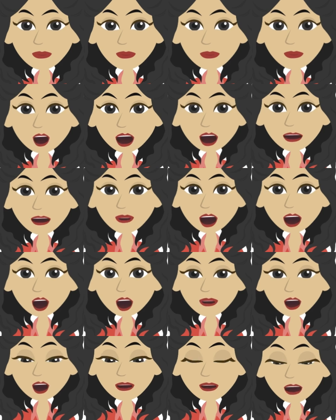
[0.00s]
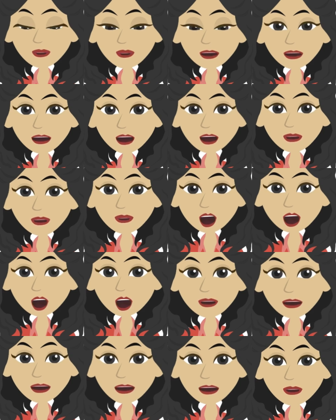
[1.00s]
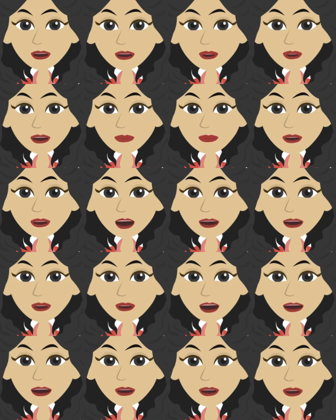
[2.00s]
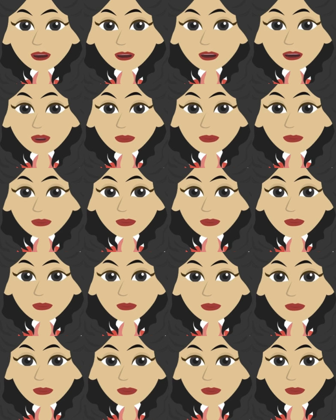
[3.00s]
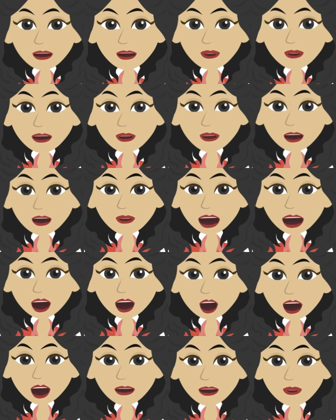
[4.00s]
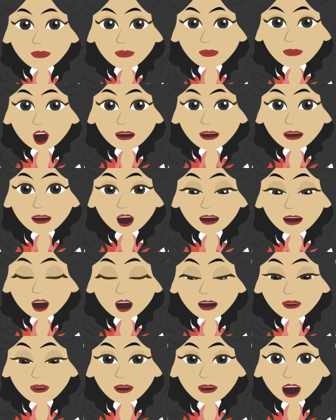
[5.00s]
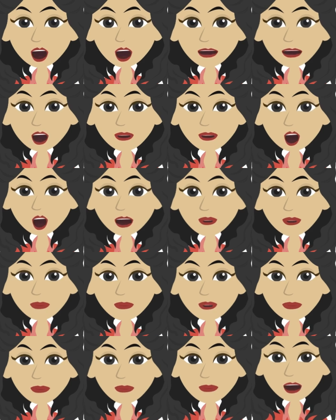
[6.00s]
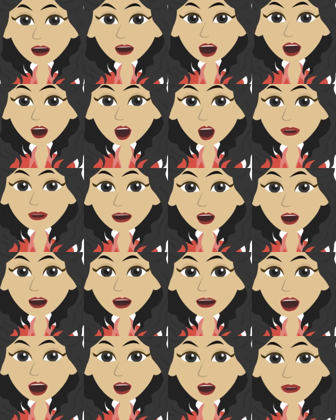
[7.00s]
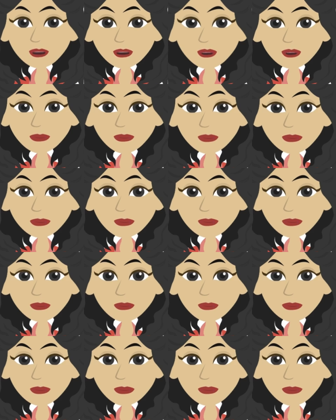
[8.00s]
They have also been seen in other areas of South Alabama, like Mobile Bay, Fowl River, Dog River, and waters around Daphne.